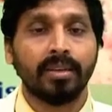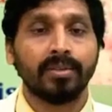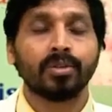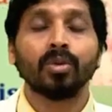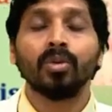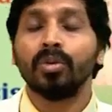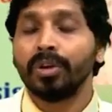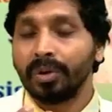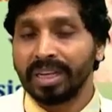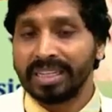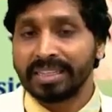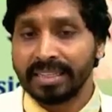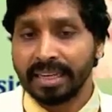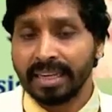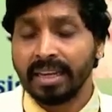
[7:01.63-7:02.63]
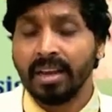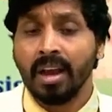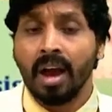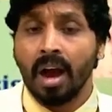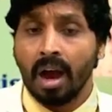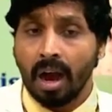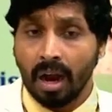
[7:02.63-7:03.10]
So you can say
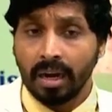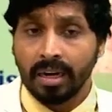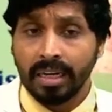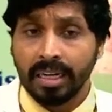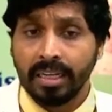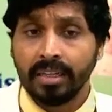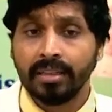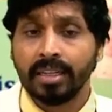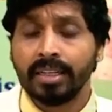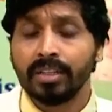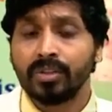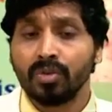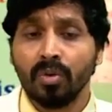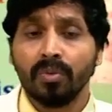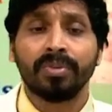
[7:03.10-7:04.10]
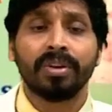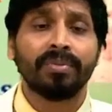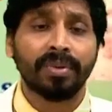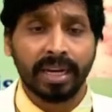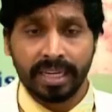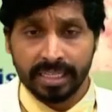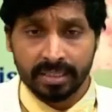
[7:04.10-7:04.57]
hardly there is no free
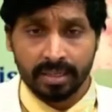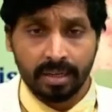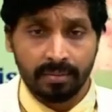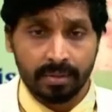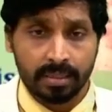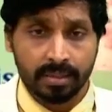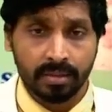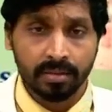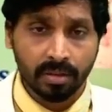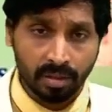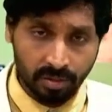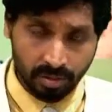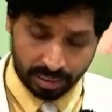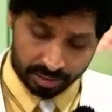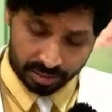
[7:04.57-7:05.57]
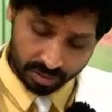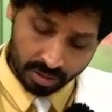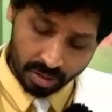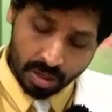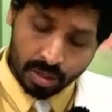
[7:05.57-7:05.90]
fatty acid levels in the circulation.